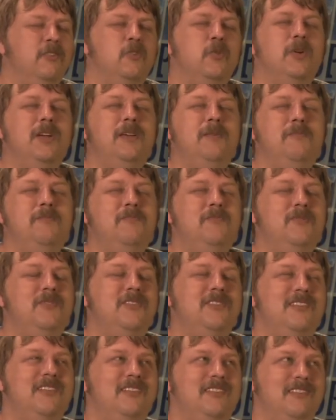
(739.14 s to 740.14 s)

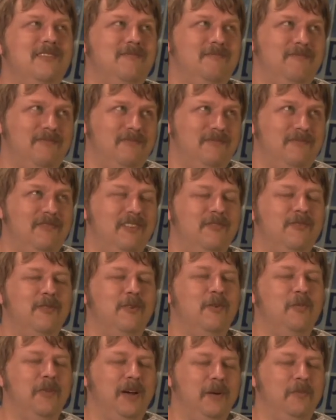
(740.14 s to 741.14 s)
dreams
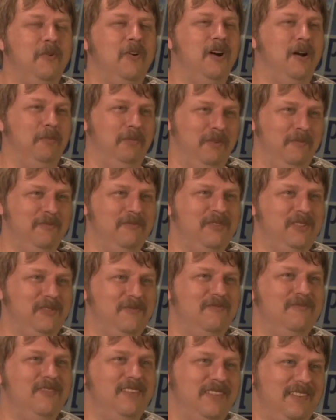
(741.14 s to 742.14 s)
deferred by
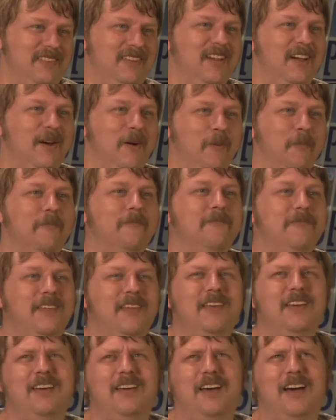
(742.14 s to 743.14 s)
problems, you know,
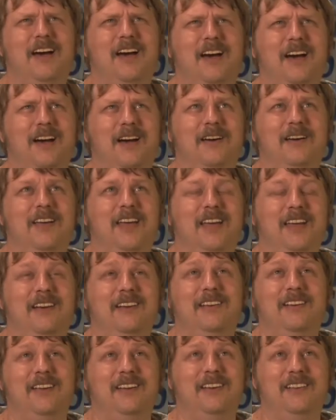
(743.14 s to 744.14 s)

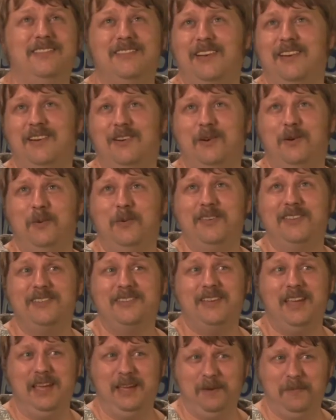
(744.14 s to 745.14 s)
and a desire to
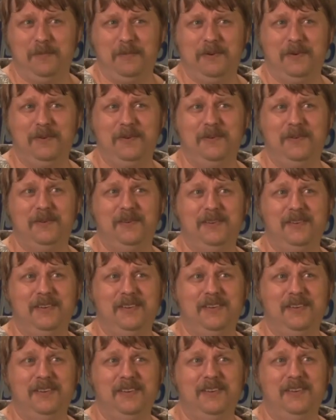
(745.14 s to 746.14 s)
escape.
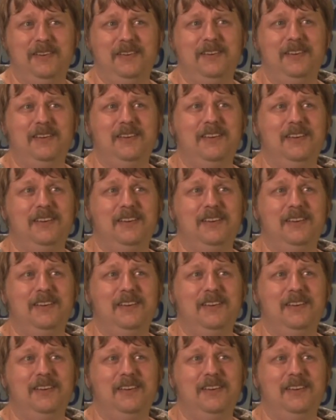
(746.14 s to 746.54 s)
Who